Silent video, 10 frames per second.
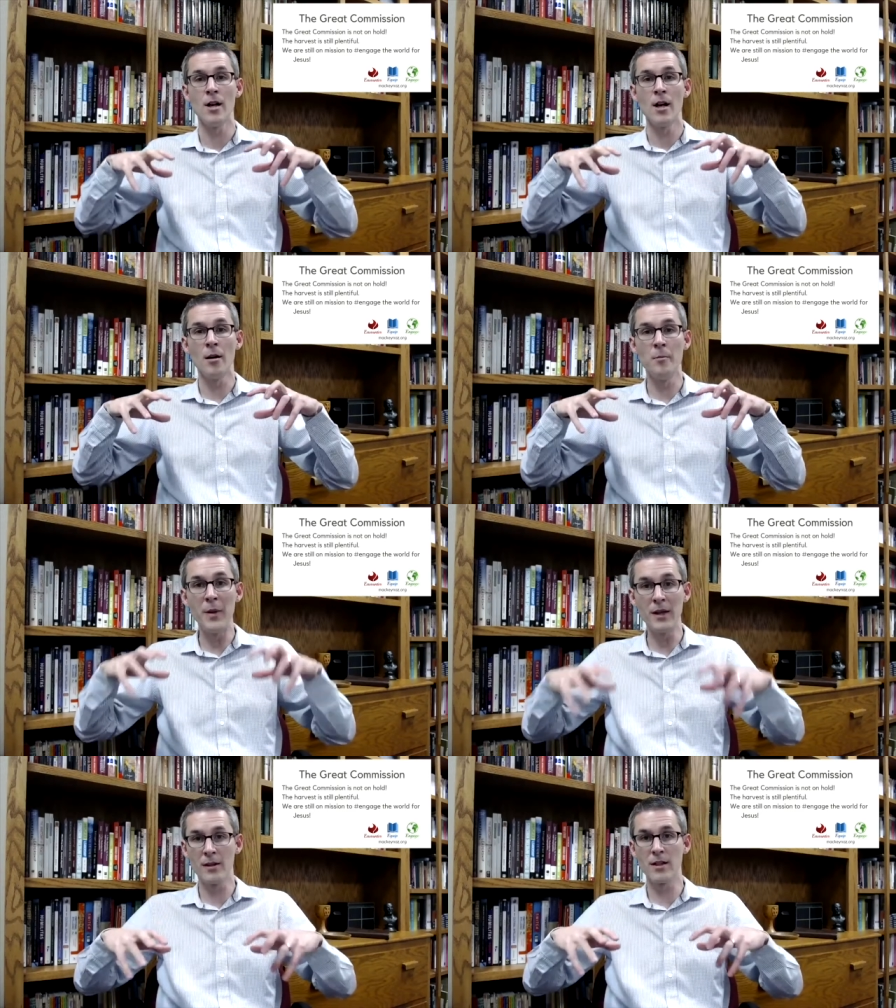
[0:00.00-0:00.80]

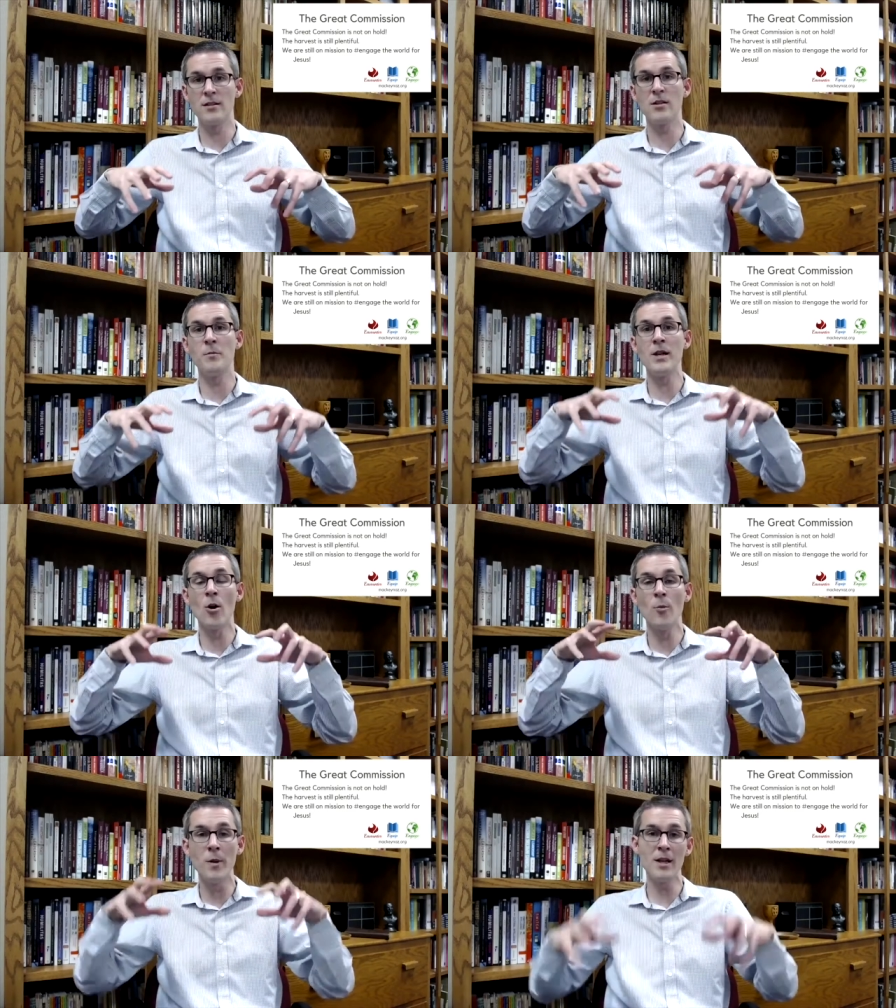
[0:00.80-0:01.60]
ability to be
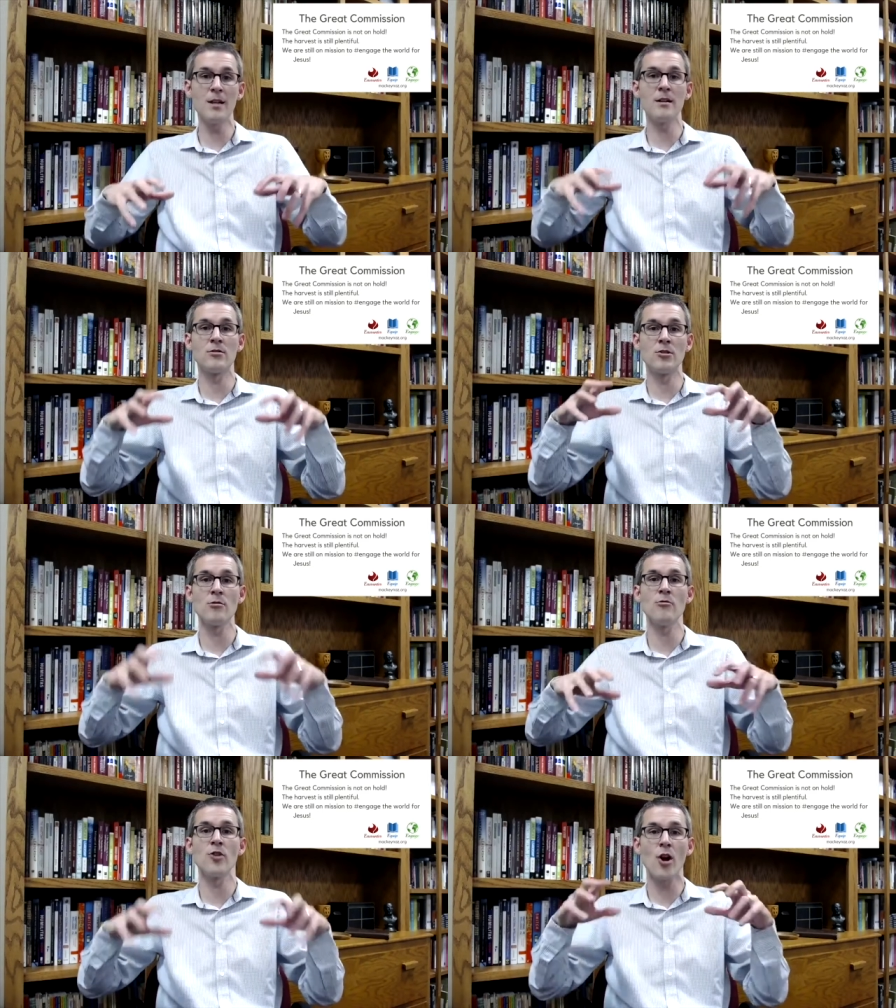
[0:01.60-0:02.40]
obedient to
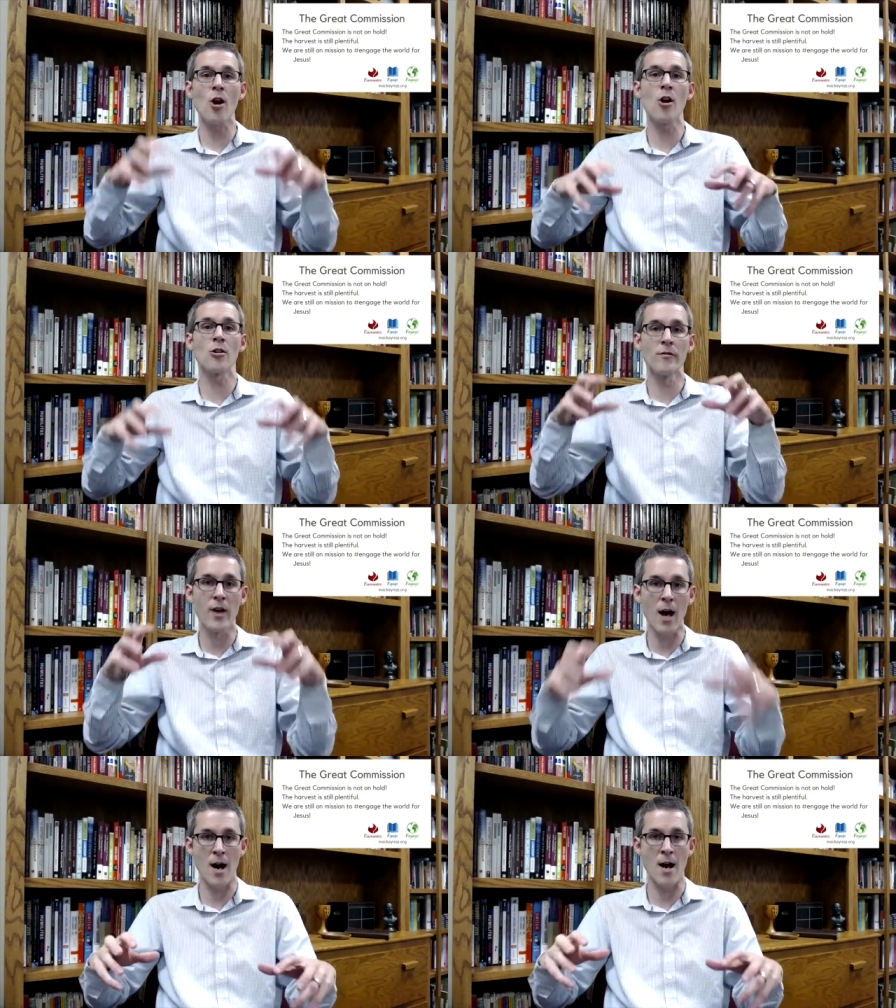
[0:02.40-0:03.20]
the call of
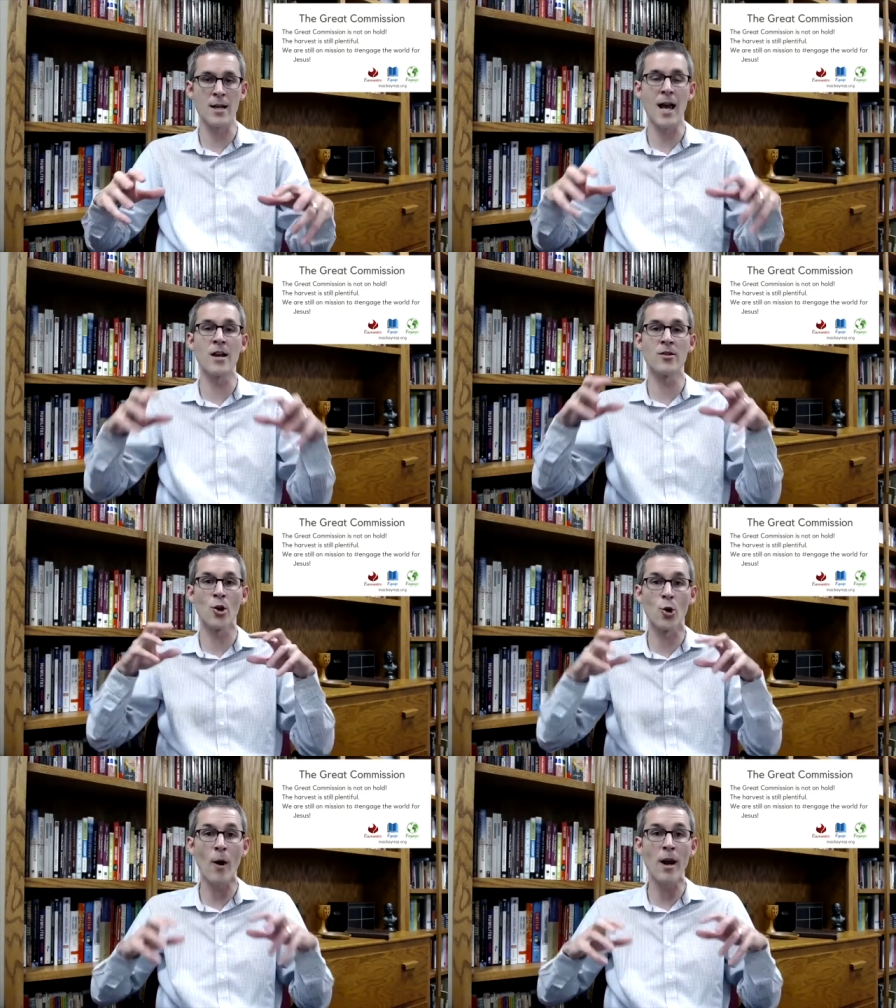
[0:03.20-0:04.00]
God and the
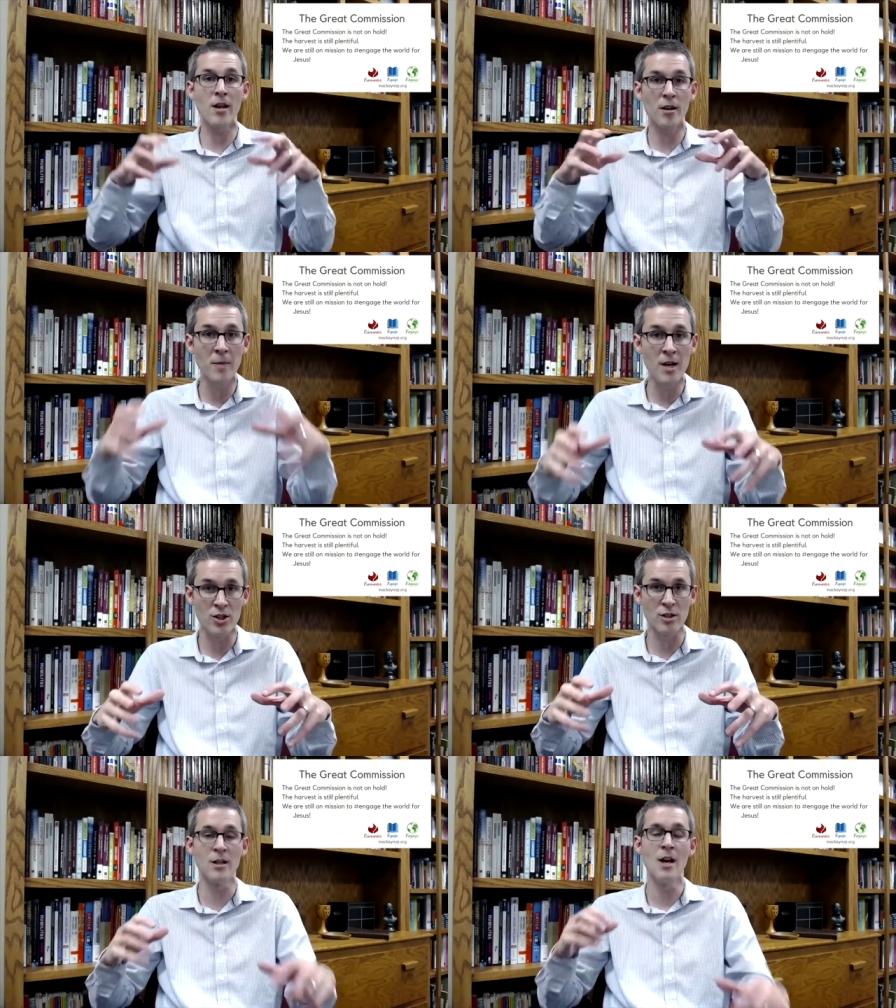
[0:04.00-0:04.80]
great
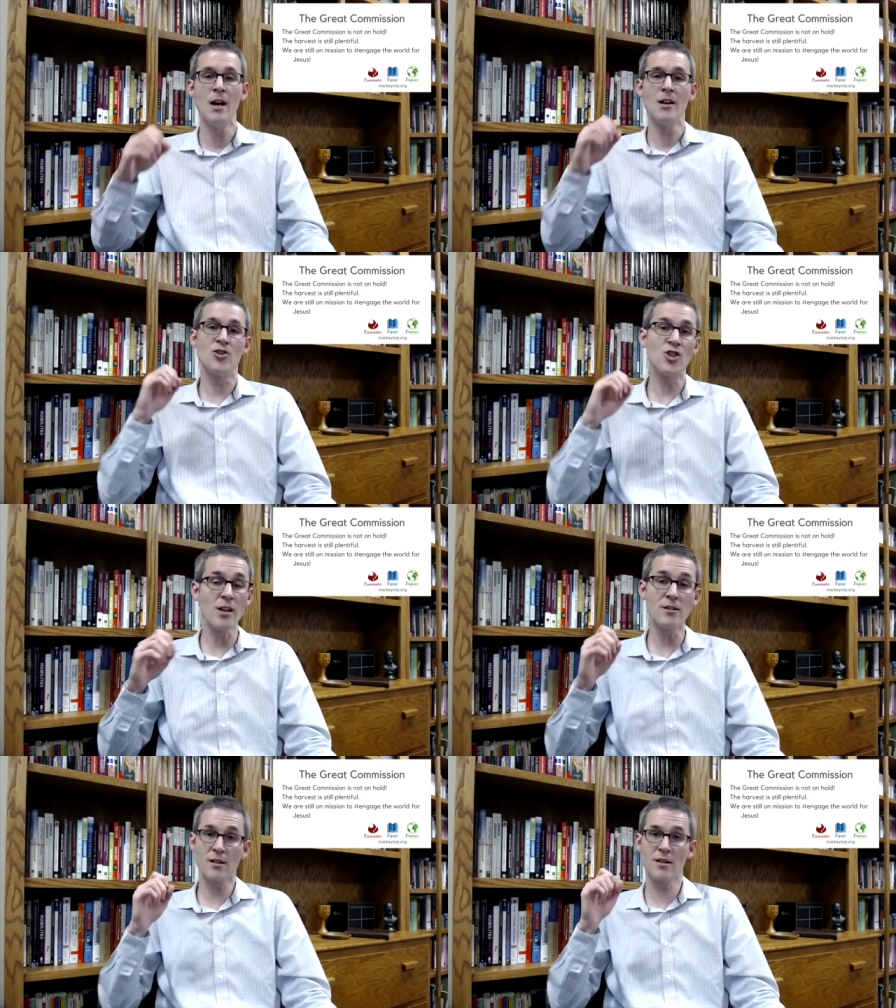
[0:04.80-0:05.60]
commission
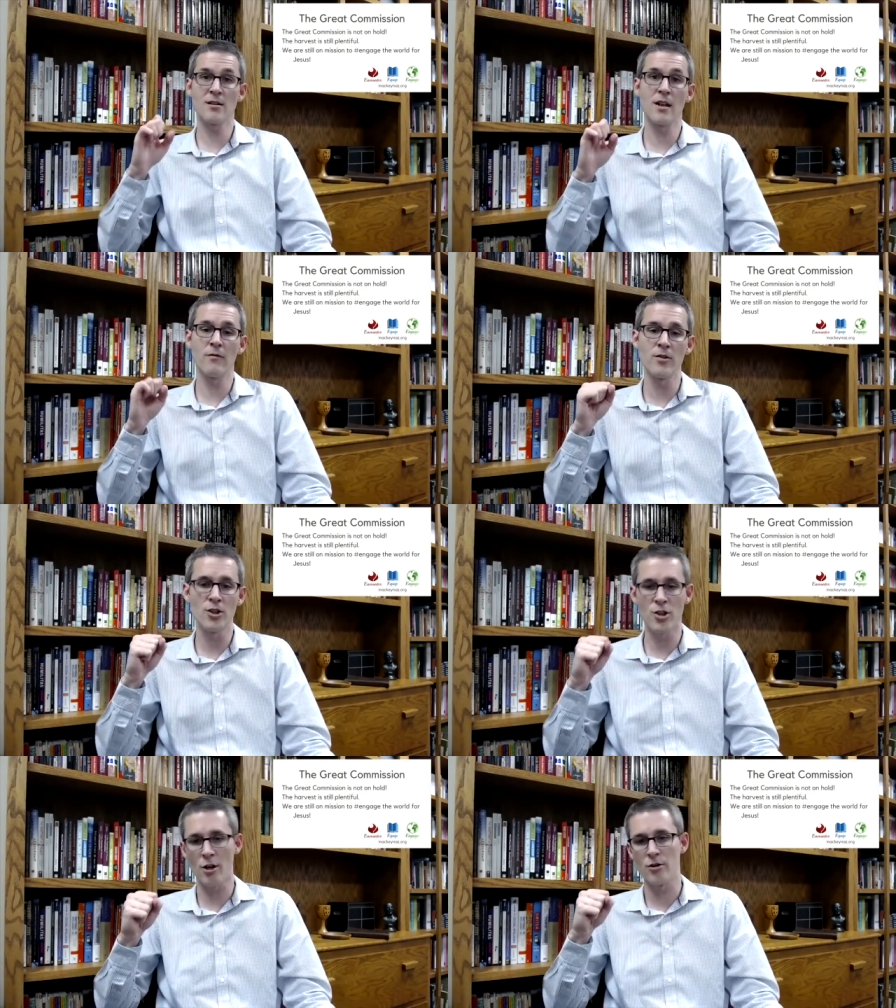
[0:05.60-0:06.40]
Jesus has given the
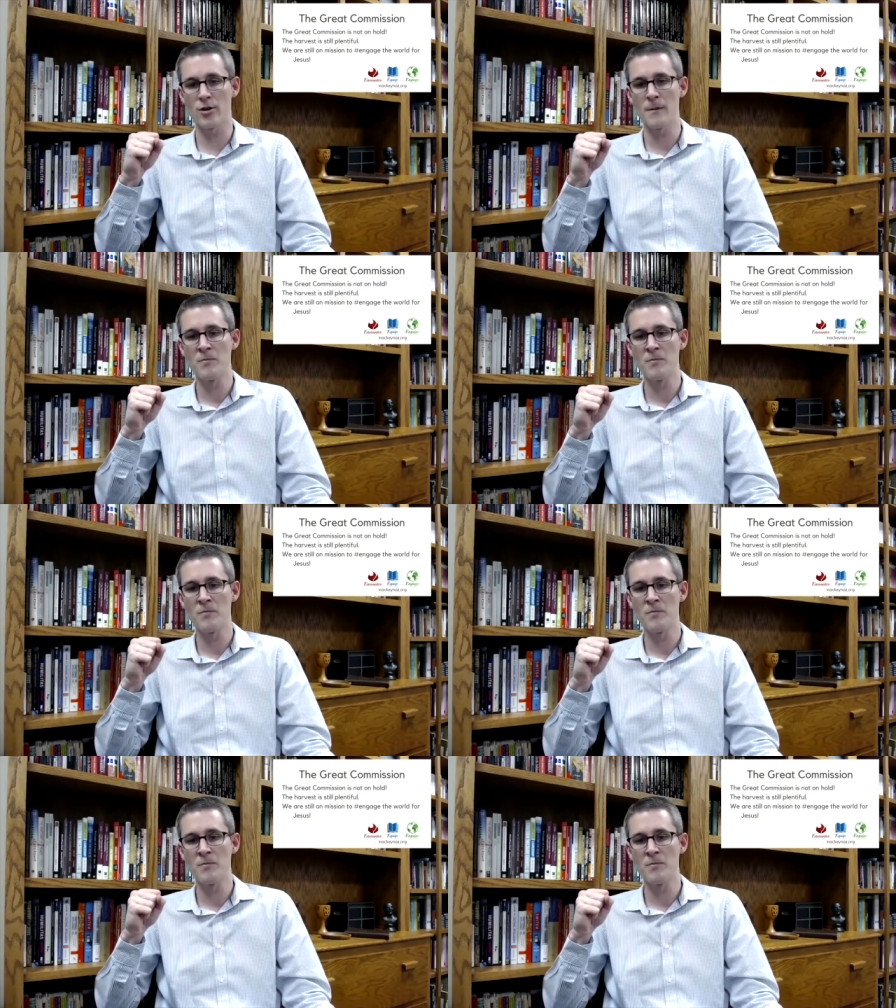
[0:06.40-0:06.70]
church.